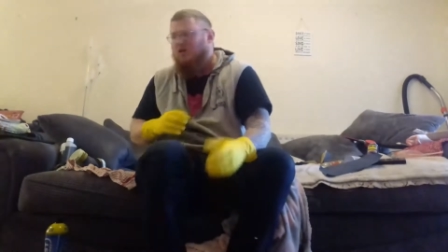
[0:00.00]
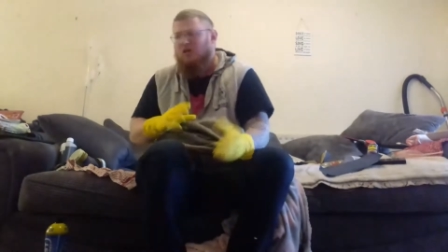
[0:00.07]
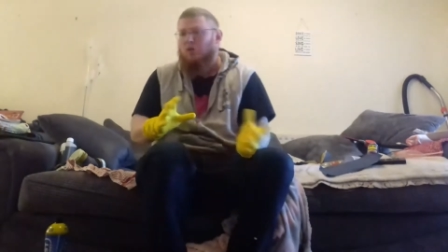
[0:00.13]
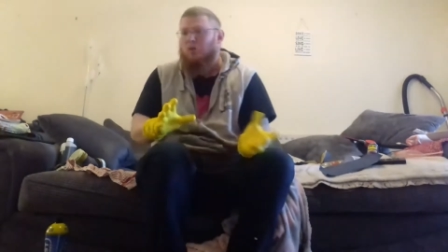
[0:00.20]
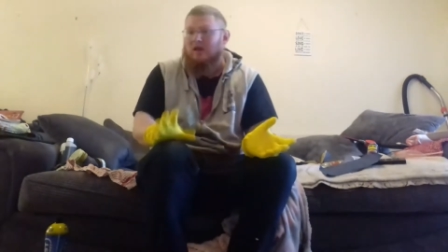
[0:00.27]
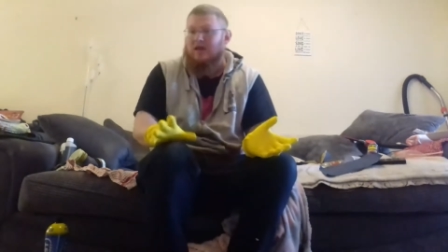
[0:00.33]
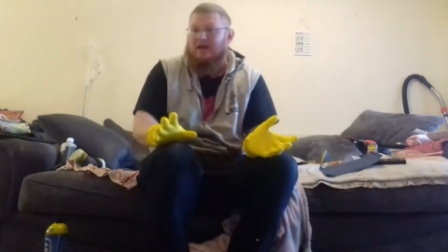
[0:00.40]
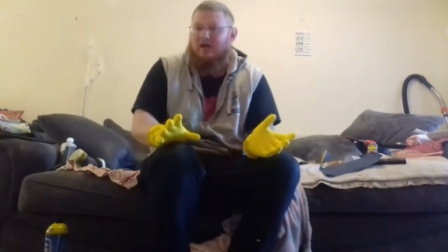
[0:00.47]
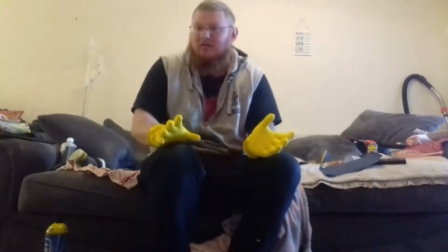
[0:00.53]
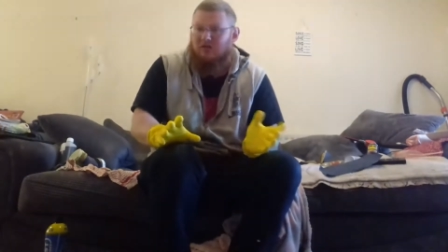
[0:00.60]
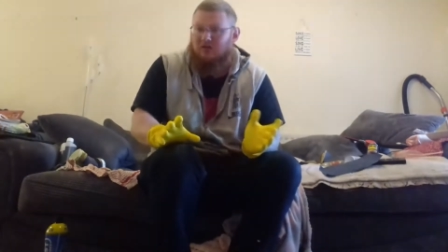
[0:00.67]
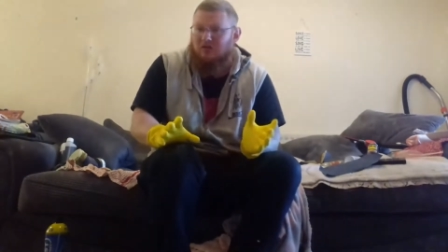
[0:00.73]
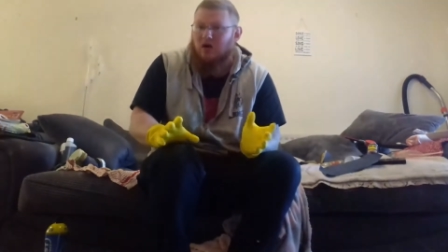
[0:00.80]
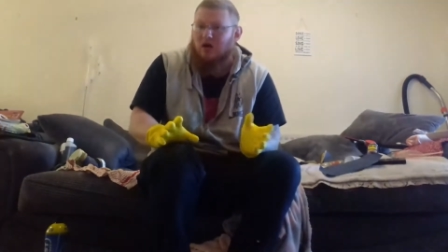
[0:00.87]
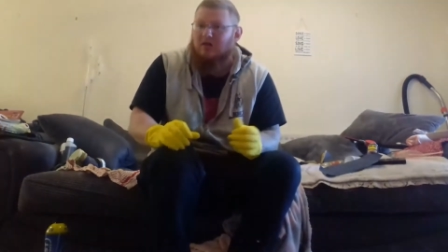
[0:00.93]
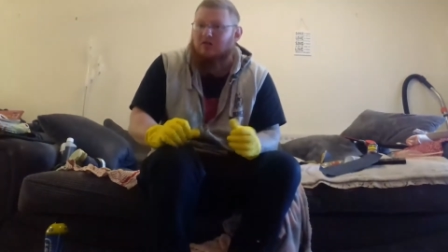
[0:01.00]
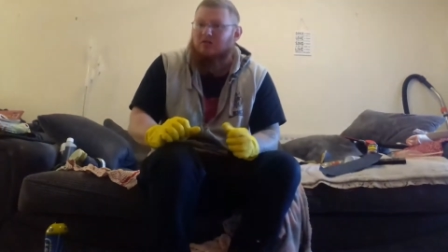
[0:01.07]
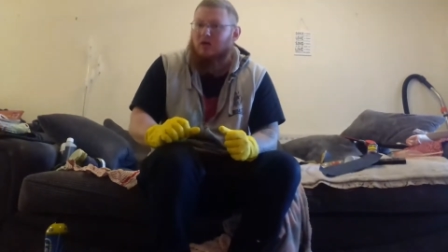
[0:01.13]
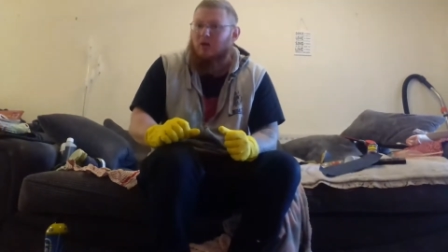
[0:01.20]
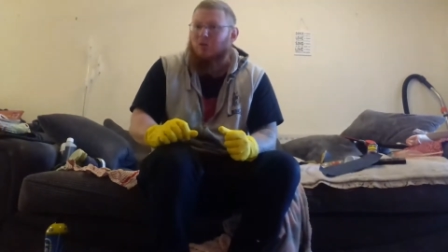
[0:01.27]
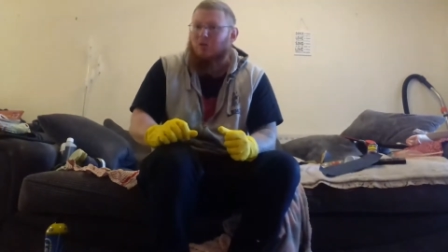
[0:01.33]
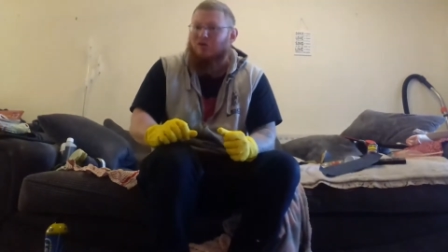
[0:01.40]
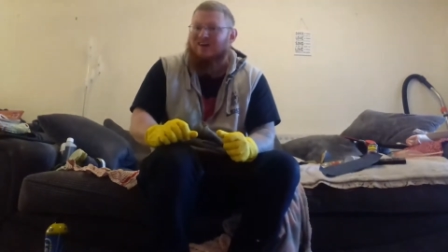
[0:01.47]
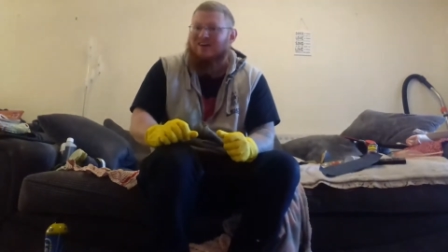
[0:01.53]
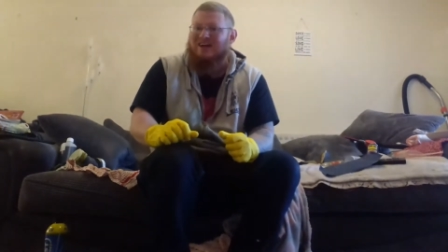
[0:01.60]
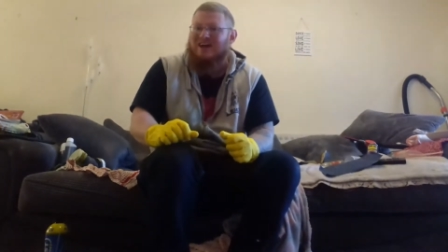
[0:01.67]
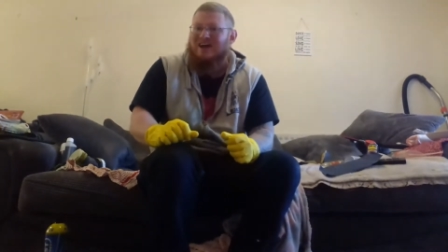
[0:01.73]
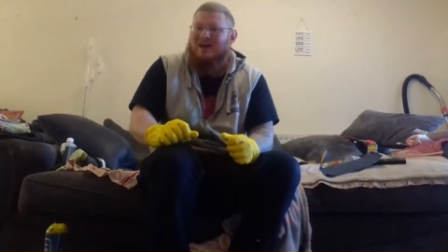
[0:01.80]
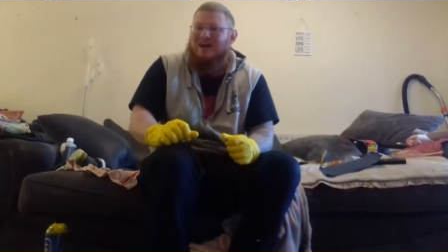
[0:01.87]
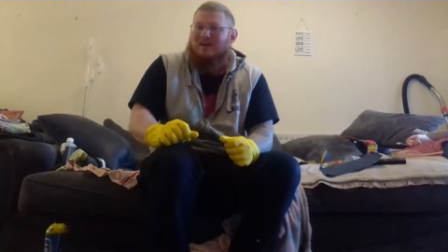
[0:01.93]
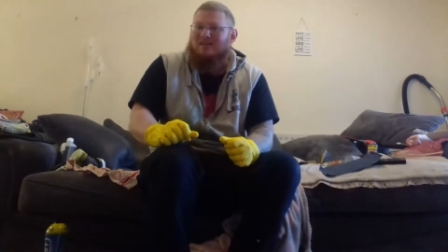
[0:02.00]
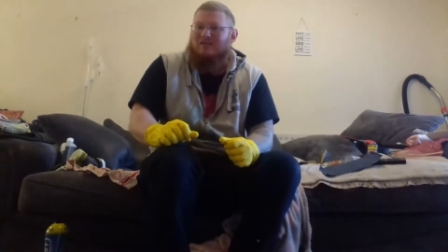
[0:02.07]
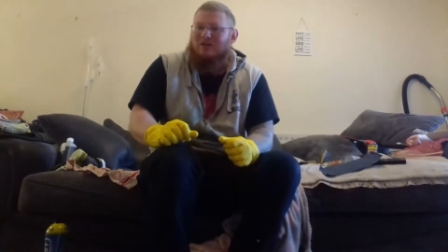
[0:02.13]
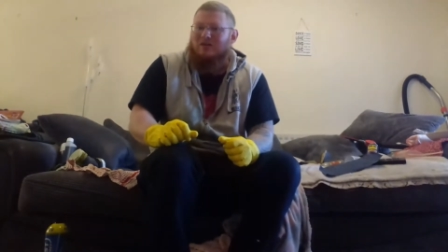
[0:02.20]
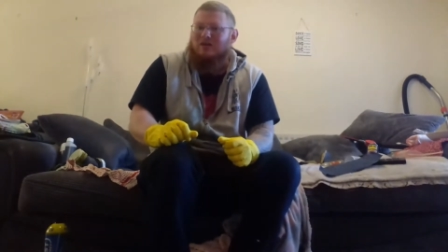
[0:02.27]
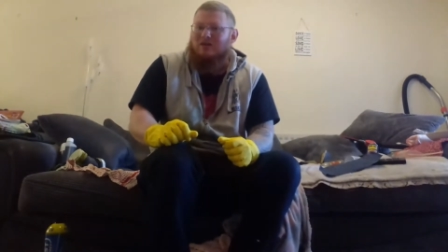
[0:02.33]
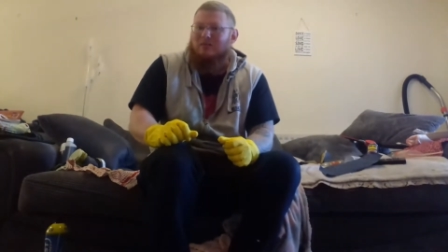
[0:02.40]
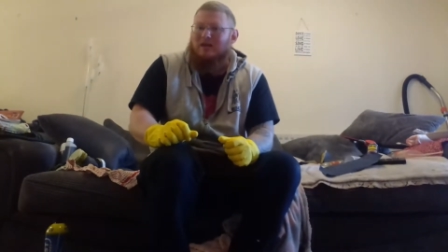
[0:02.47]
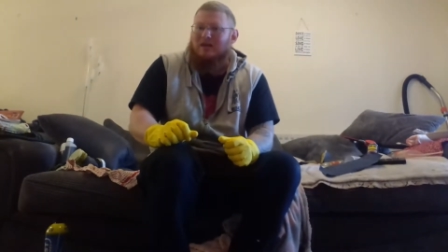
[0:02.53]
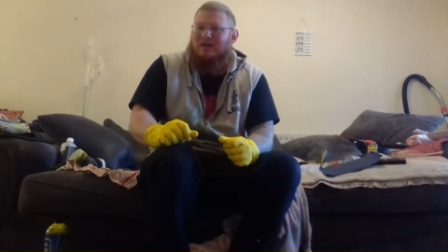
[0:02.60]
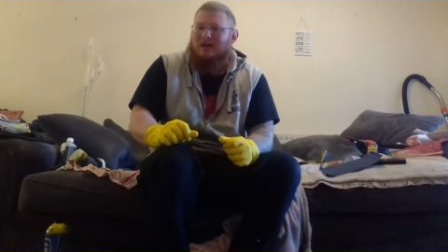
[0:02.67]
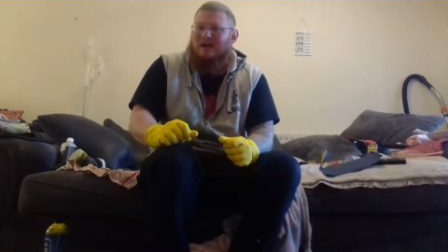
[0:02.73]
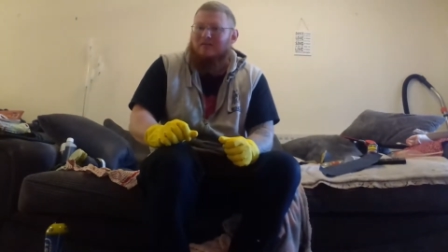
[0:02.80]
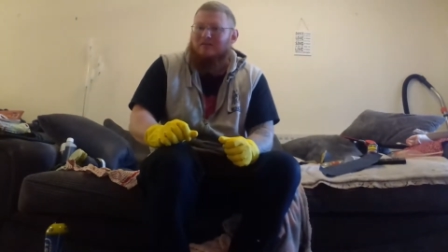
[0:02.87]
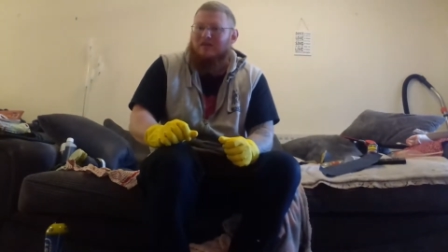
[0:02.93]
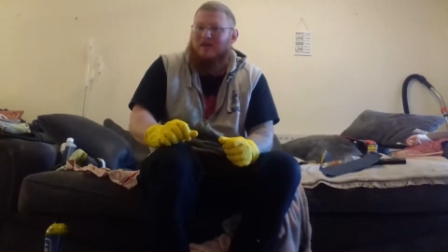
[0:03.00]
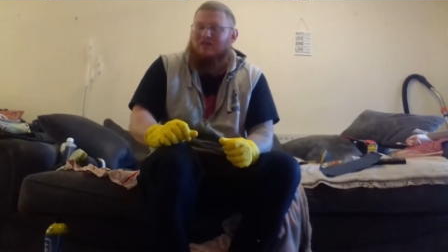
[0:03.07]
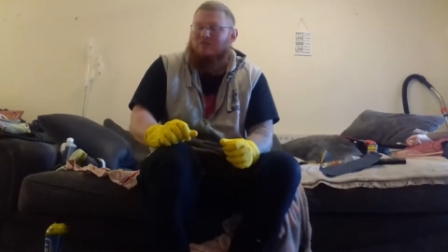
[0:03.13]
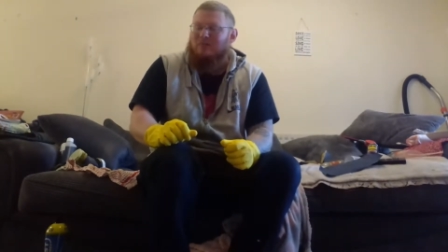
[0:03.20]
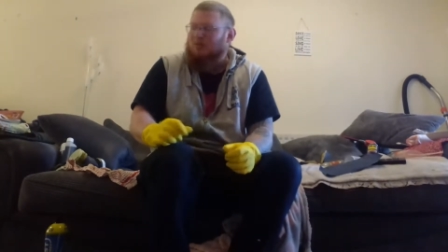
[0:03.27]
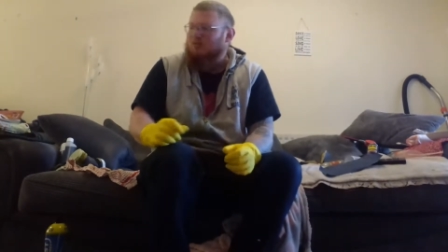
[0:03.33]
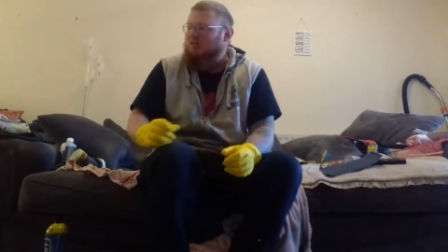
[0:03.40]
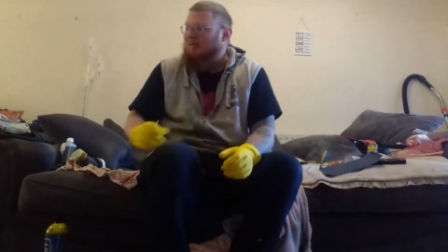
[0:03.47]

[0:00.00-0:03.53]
a weak acid, guys, don't worry. It's not going to be face melting